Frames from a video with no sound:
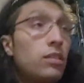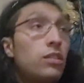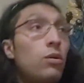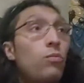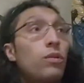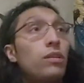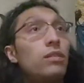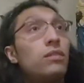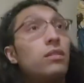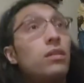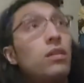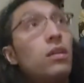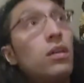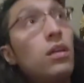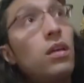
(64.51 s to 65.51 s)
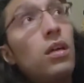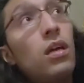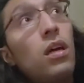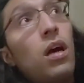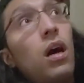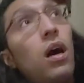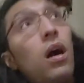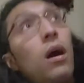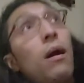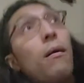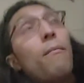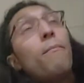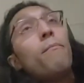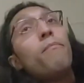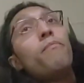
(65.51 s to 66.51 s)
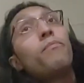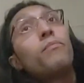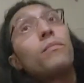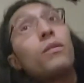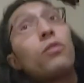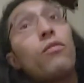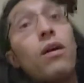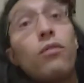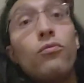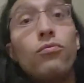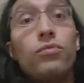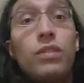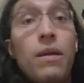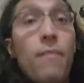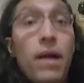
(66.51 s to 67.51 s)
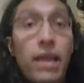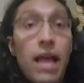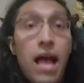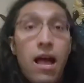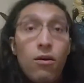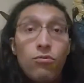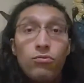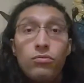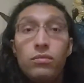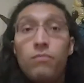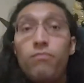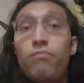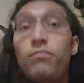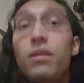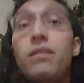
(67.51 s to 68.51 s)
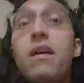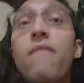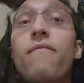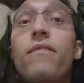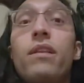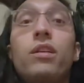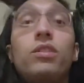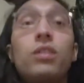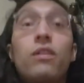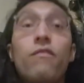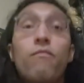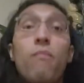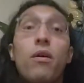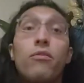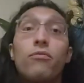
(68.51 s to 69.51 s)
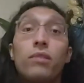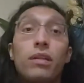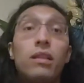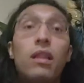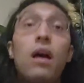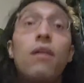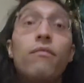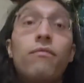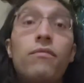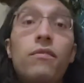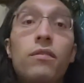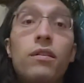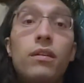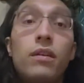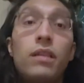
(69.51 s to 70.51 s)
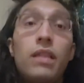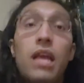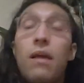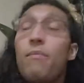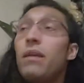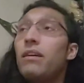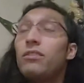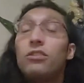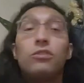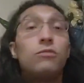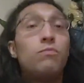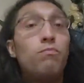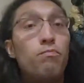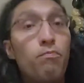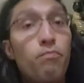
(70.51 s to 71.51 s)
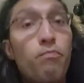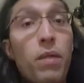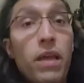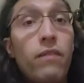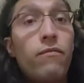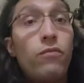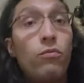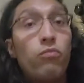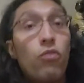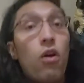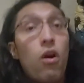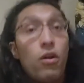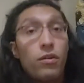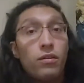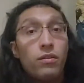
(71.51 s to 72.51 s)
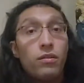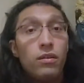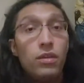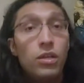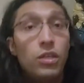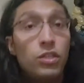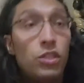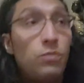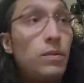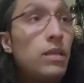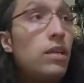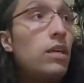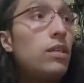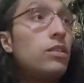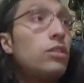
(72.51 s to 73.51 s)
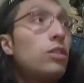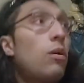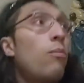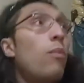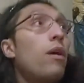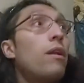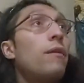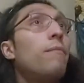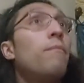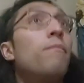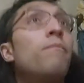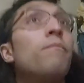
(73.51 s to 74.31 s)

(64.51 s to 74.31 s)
someone is crowned Jemaya, who's the definition of motherly love, they could be a spiteful broad. Just because someone